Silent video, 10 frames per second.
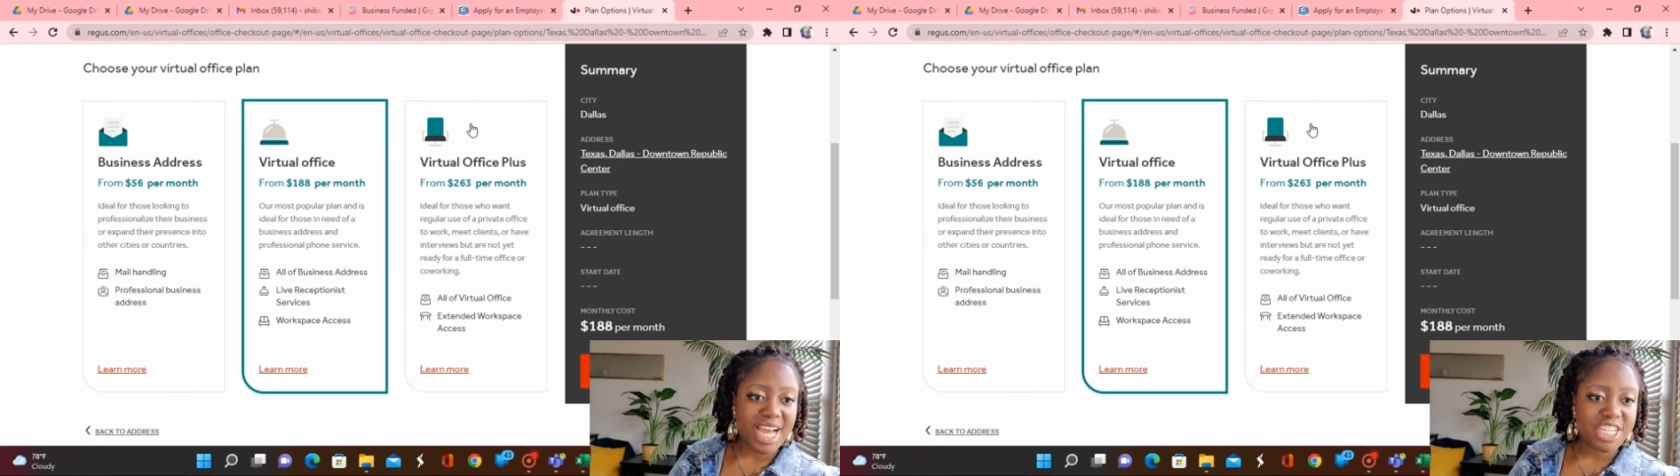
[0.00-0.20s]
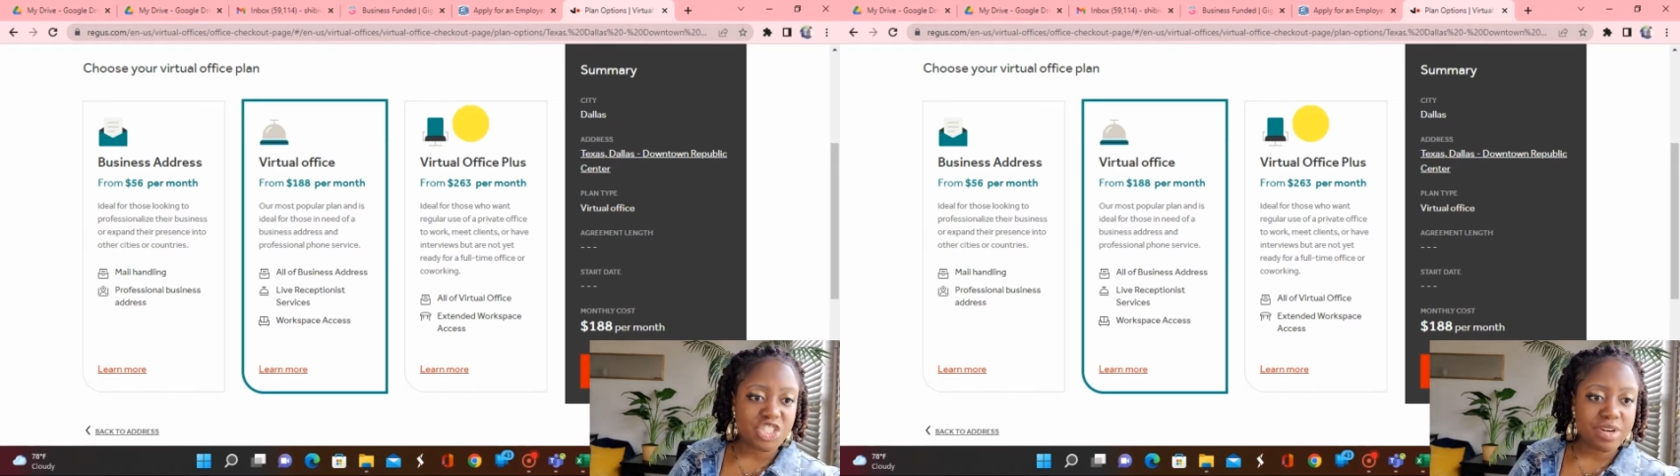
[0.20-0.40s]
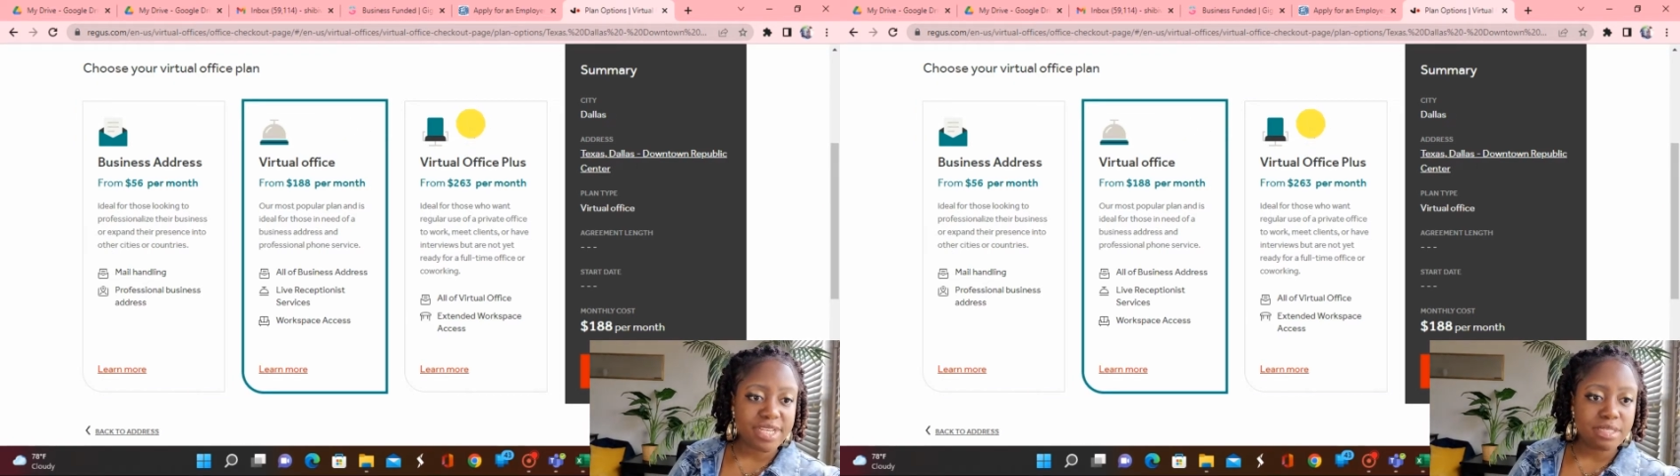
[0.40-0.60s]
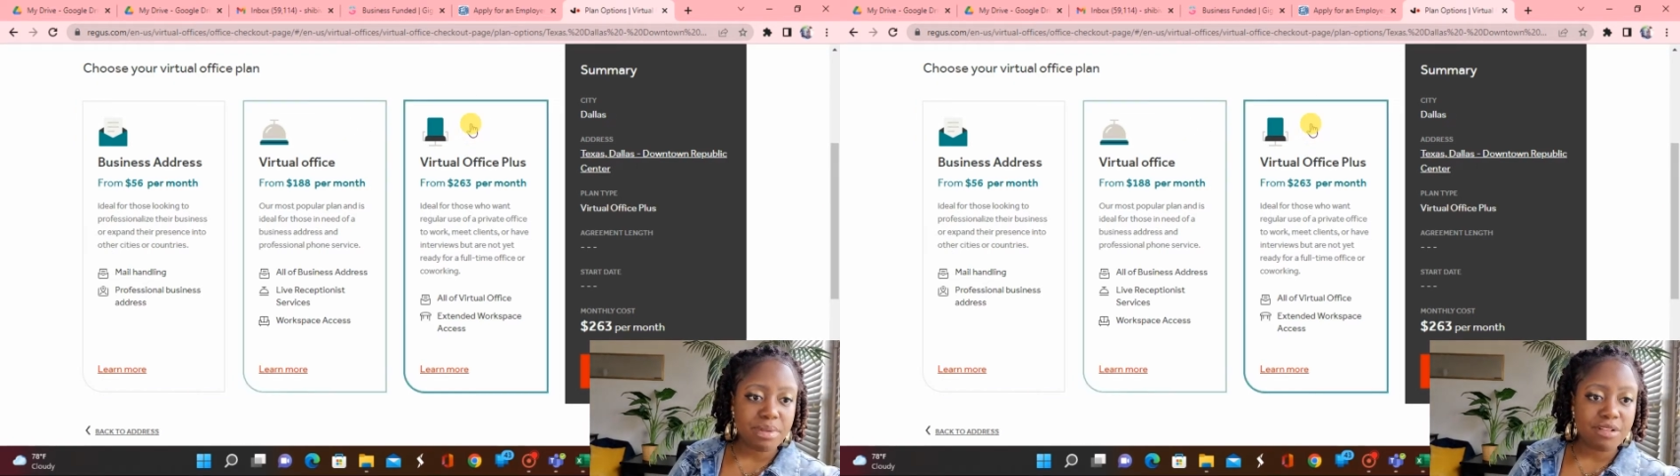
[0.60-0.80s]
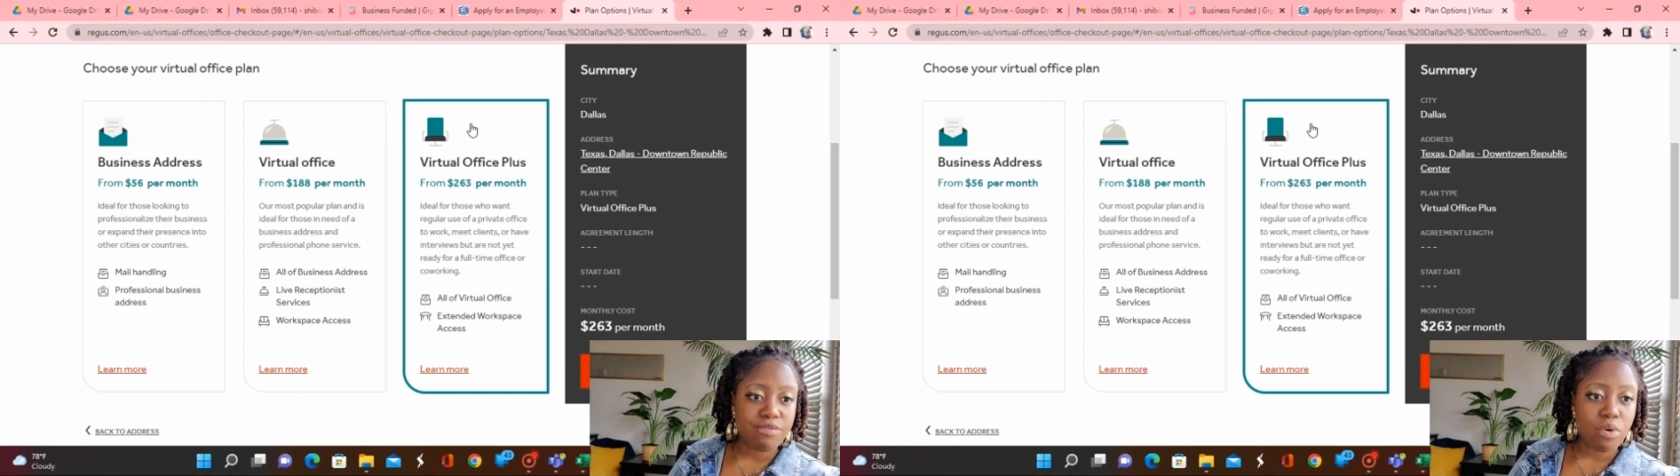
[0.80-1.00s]
address,
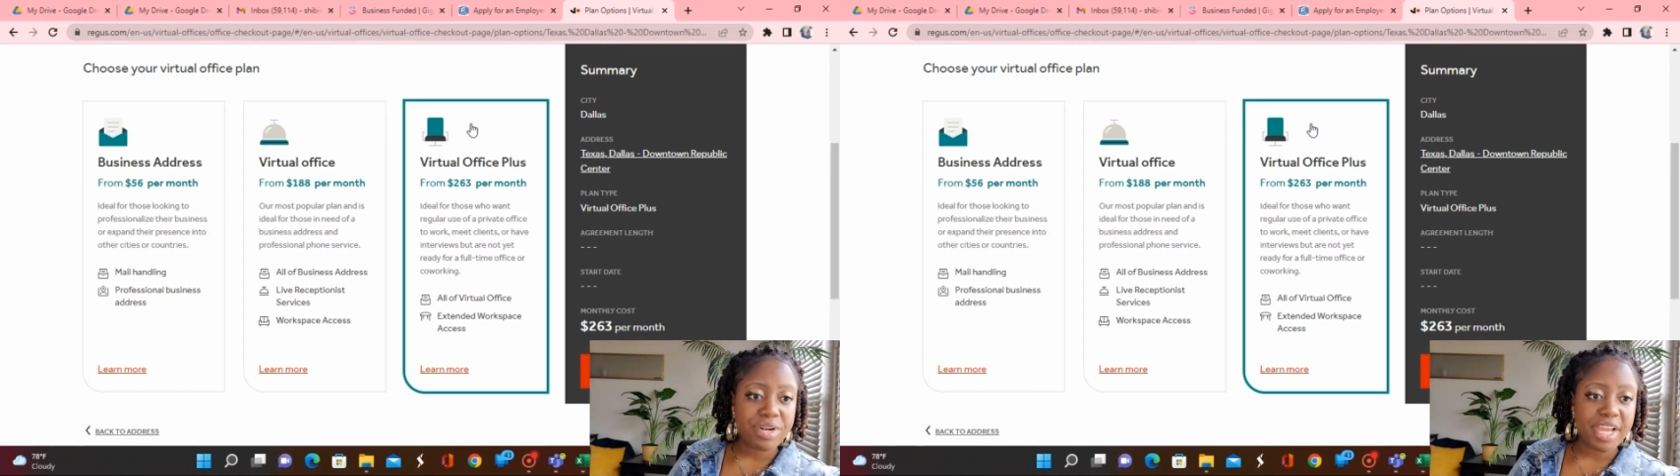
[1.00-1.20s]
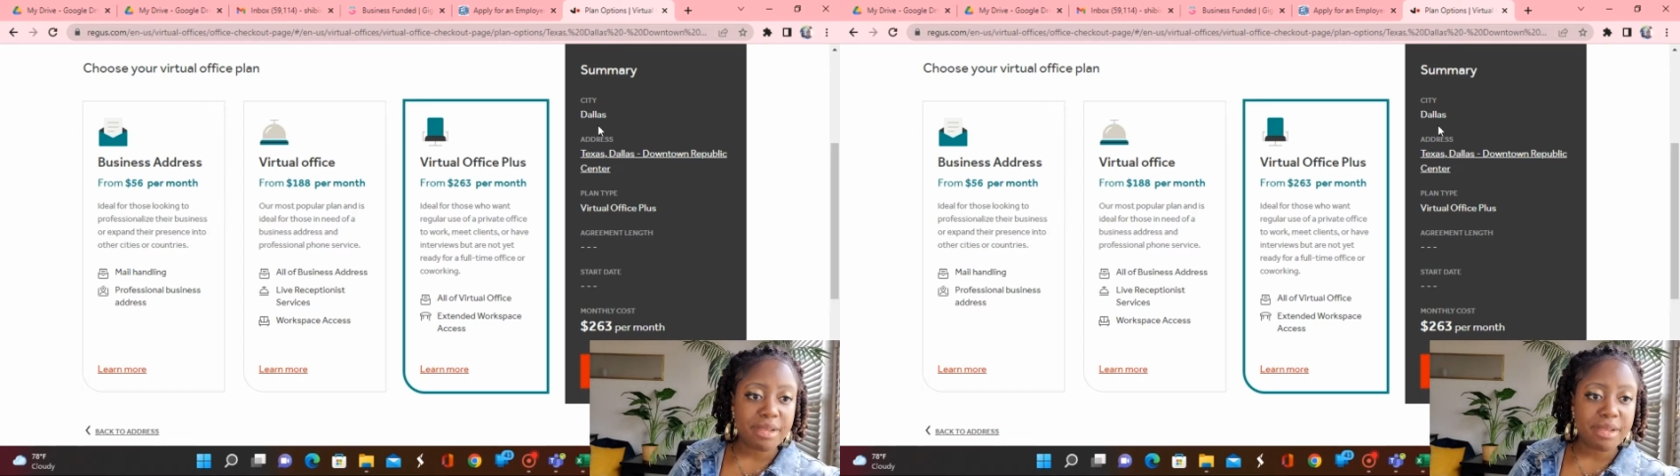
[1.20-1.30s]
mail forwarding,